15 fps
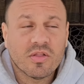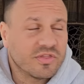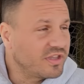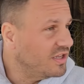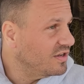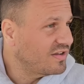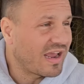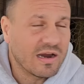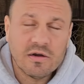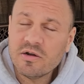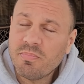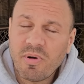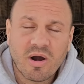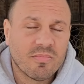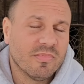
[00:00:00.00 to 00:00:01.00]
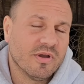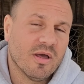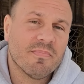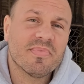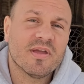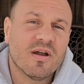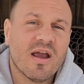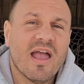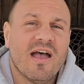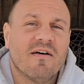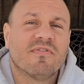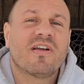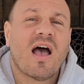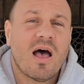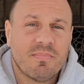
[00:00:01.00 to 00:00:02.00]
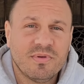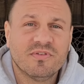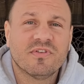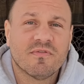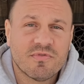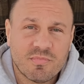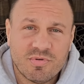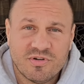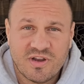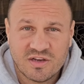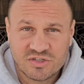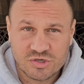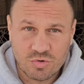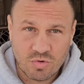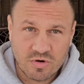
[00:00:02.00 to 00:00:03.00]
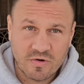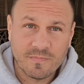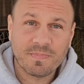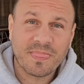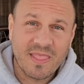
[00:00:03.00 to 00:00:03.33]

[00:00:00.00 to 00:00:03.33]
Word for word: the entire department up there, have copies of the protection order.